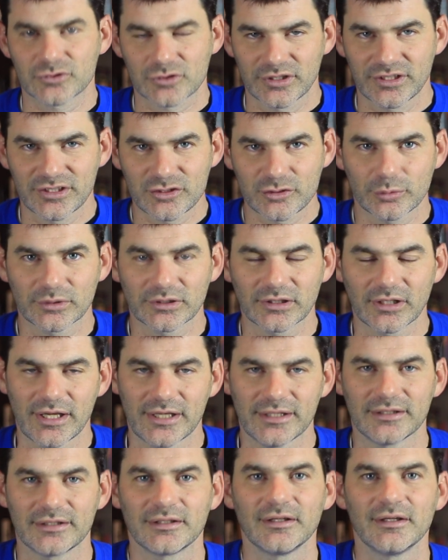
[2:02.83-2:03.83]
turned into a
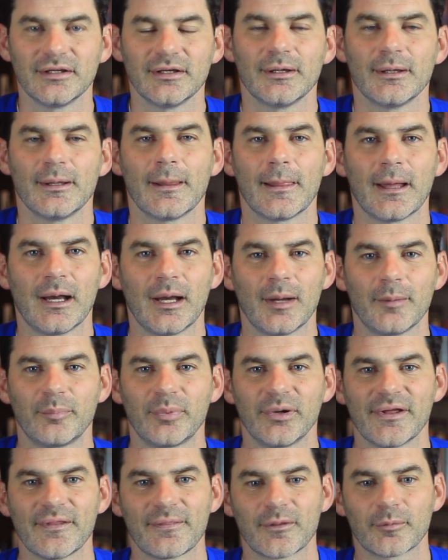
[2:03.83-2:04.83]
lake.
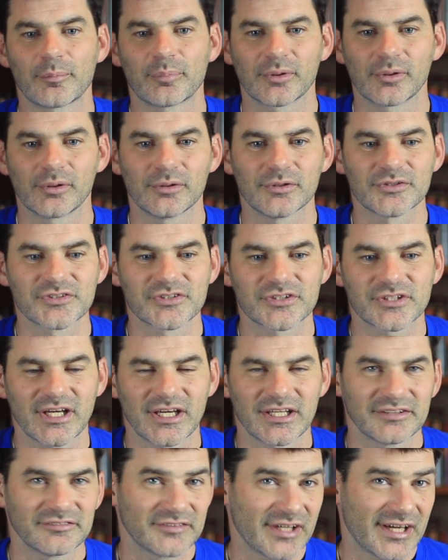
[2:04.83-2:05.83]
But the Pearls
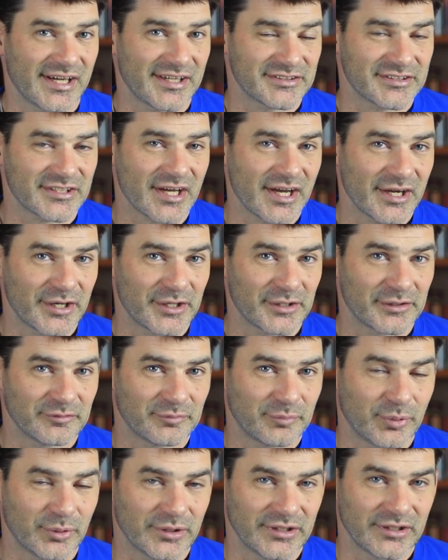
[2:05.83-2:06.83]
kind of got tired
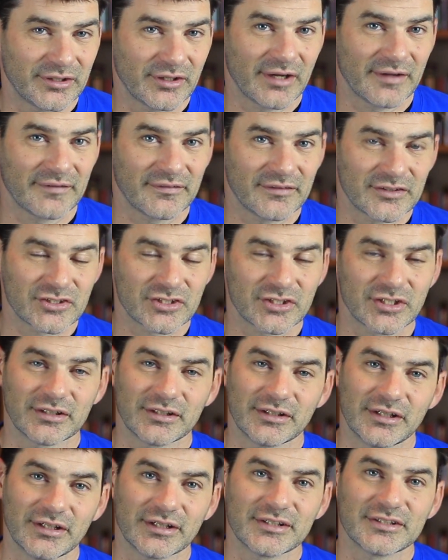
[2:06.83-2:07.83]
of putting on the
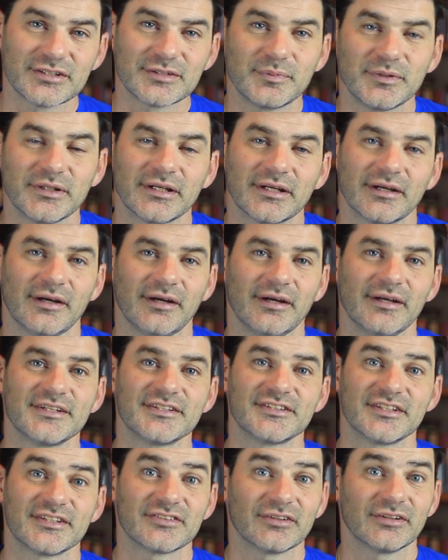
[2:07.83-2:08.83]
shindigs
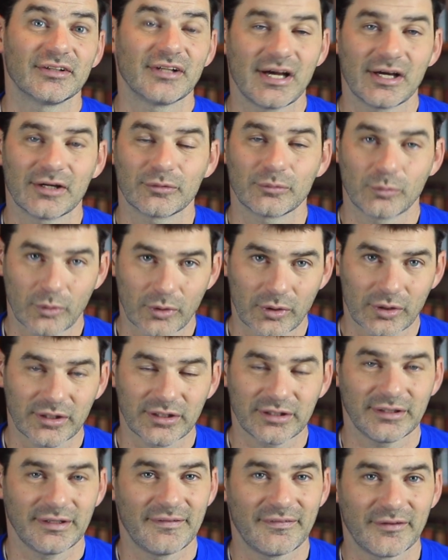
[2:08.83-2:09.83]
because it's a lot of
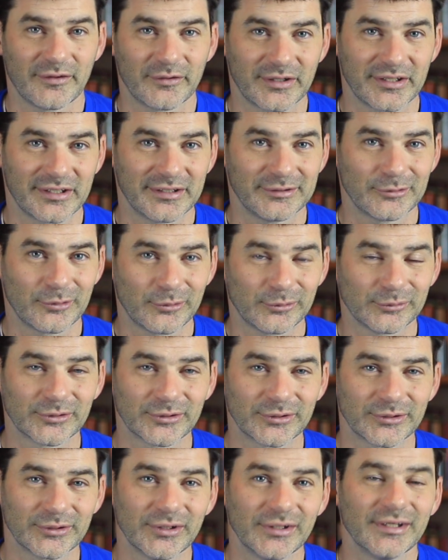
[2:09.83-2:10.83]
work, and they're getting
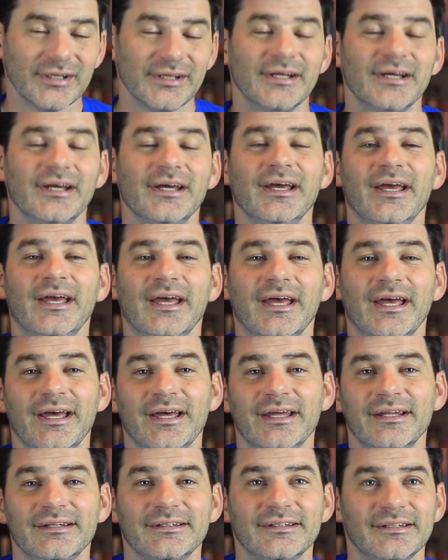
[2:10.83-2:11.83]
older,
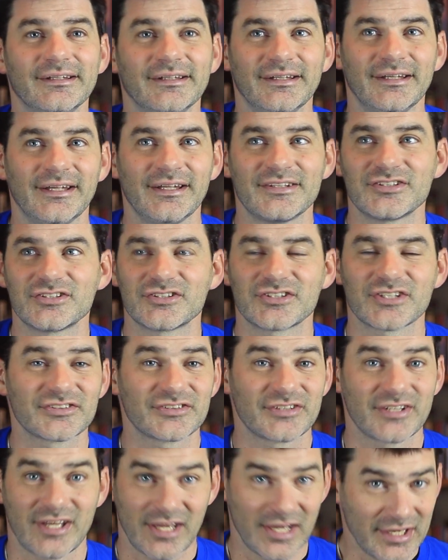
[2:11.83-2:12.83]
and it's
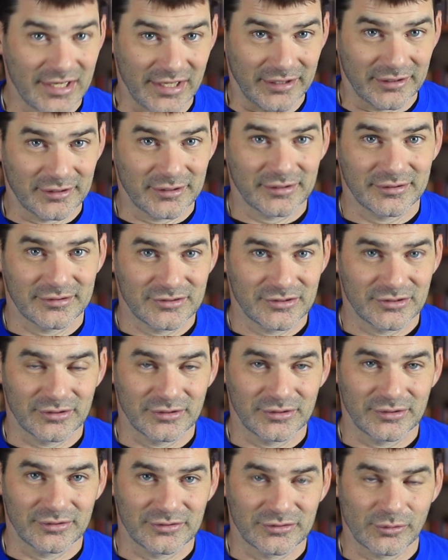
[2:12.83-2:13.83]
just a headache
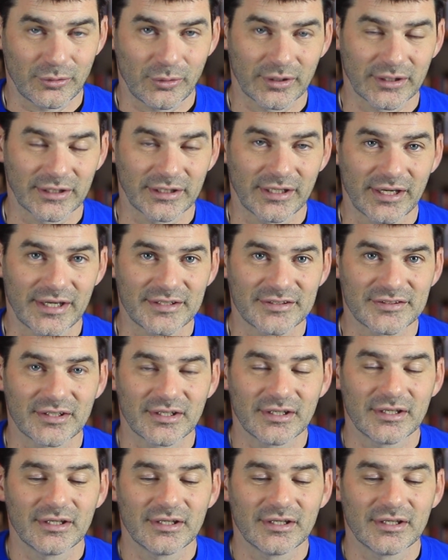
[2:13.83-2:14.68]
to organize.